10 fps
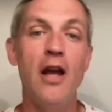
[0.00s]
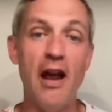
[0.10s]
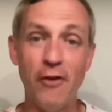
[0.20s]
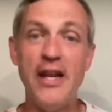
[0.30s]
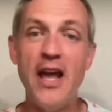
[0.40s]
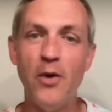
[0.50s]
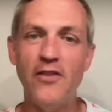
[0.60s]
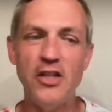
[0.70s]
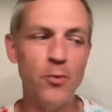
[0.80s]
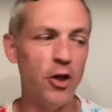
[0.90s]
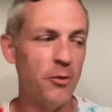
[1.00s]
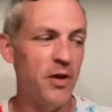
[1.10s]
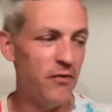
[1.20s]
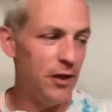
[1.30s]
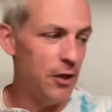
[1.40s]
Every day we have these morning
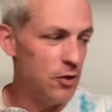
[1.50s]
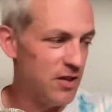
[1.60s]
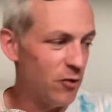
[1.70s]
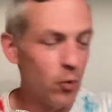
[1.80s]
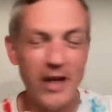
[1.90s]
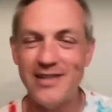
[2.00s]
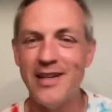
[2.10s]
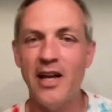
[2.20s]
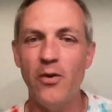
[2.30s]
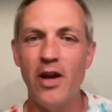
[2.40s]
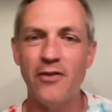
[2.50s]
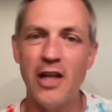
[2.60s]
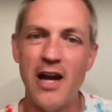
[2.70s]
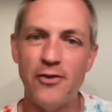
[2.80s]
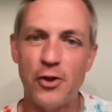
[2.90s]
Pitt videos. Every Wednesday night we have a
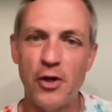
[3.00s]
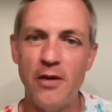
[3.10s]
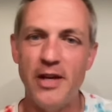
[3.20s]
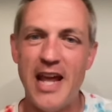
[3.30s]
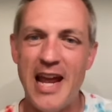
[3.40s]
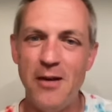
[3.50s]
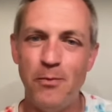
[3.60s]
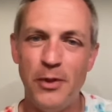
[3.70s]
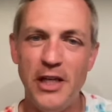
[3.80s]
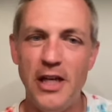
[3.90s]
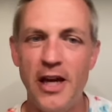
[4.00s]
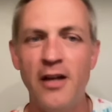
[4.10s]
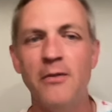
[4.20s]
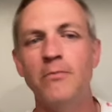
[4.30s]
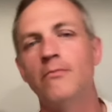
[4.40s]
live stream at 8
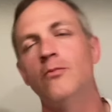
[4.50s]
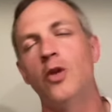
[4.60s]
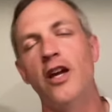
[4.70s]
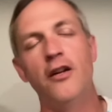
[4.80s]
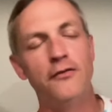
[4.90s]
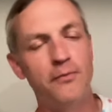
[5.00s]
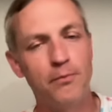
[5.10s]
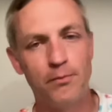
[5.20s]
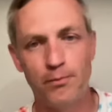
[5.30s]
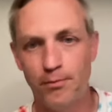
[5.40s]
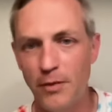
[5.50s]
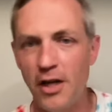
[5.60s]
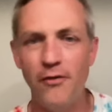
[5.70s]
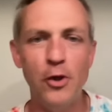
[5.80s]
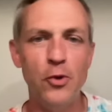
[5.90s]
p.m. We have
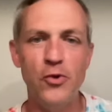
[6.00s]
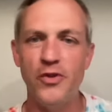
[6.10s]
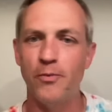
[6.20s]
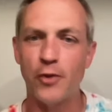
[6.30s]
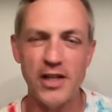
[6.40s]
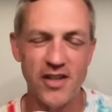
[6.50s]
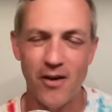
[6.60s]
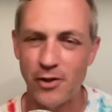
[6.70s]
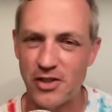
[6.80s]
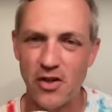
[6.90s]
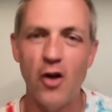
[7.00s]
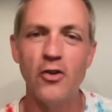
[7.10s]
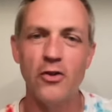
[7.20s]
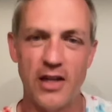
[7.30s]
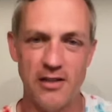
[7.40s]
interviews and press conferences, all
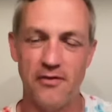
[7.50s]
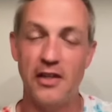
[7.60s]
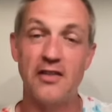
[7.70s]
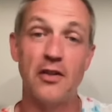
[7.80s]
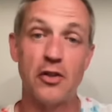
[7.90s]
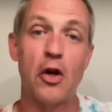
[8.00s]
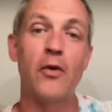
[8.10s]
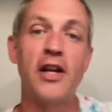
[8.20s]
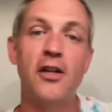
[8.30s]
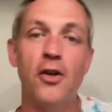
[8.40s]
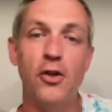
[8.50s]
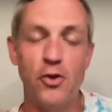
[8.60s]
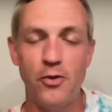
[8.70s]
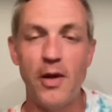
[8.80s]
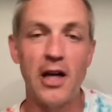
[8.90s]
kinds of things. And it's all right here at
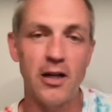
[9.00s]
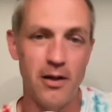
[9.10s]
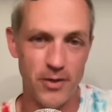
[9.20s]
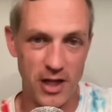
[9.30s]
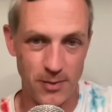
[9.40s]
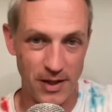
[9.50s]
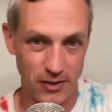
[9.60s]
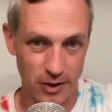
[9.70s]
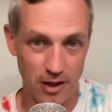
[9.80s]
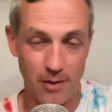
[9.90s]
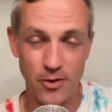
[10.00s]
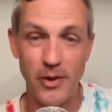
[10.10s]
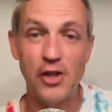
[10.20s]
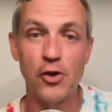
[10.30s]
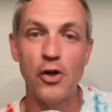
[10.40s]
youtube.com slash pantherlair.com. So
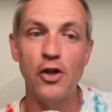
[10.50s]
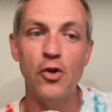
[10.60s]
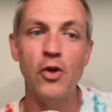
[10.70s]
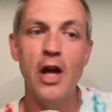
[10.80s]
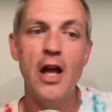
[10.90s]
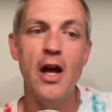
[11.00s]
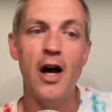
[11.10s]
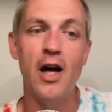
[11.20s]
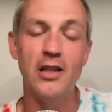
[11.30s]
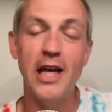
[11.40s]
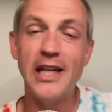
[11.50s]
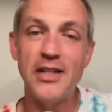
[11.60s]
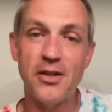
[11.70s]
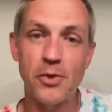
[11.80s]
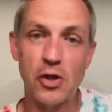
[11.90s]
make sure you uh, like
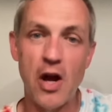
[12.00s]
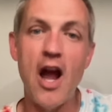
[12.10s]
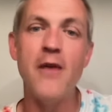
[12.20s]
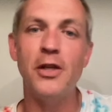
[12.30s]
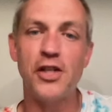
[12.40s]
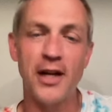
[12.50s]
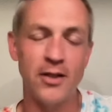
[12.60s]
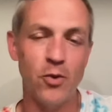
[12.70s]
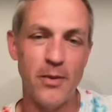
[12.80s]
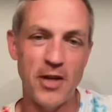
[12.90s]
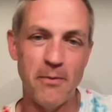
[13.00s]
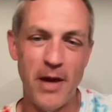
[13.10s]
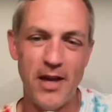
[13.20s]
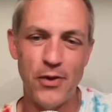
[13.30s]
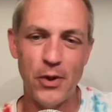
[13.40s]
and subscribe and check out the website
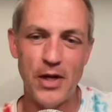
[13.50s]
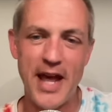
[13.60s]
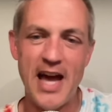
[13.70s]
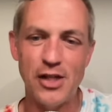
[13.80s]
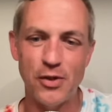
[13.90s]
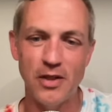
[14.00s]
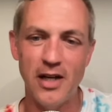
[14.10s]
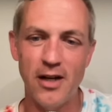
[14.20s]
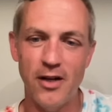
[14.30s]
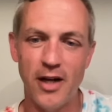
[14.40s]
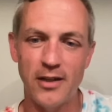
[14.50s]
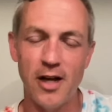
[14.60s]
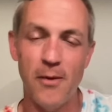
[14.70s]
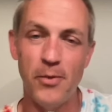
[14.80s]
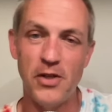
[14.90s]
panther
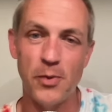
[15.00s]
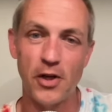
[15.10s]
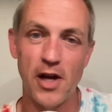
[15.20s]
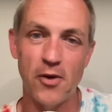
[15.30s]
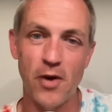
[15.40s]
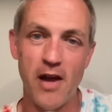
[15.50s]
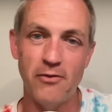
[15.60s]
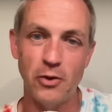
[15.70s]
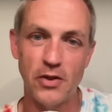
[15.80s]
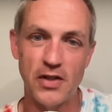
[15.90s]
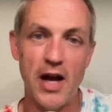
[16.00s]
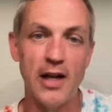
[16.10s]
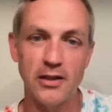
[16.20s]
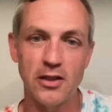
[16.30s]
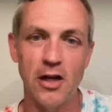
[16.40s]
laircom
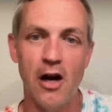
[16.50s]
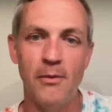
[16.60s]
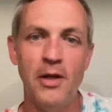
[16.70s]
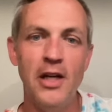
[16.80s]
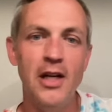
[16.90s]
pittsburgh.rivals.com